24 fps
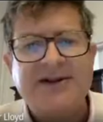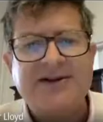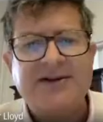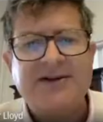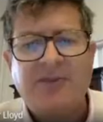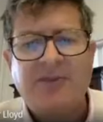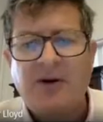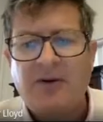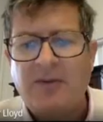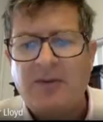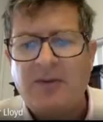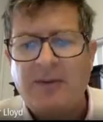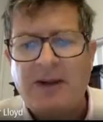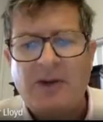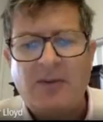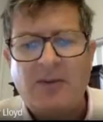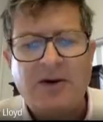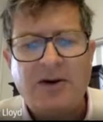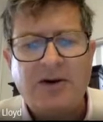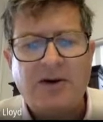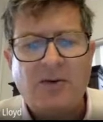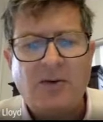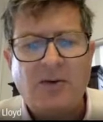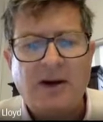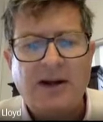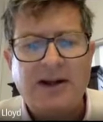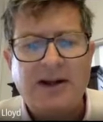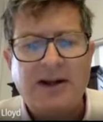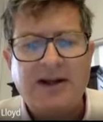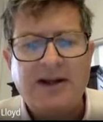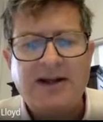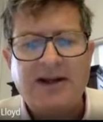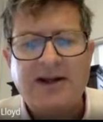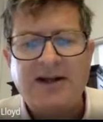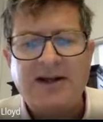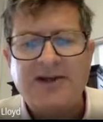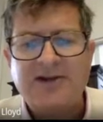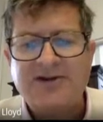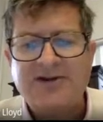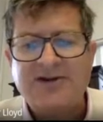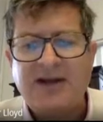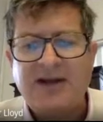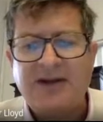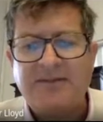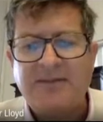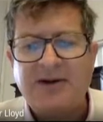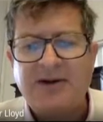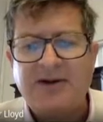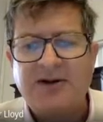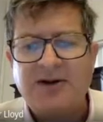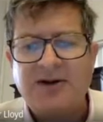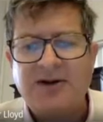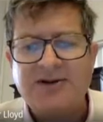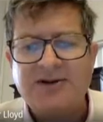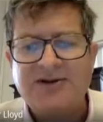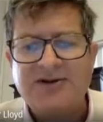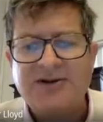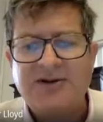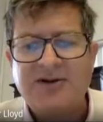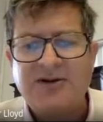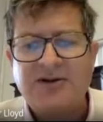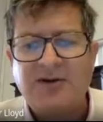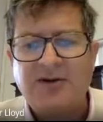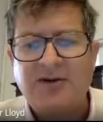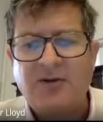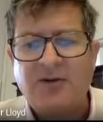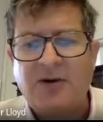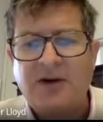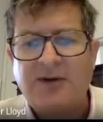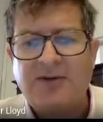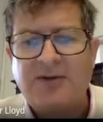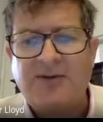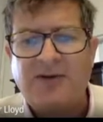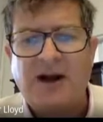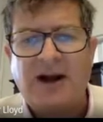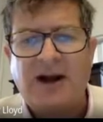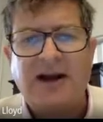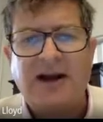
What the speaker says: a problem. I wonder why that is then, because you're quite right.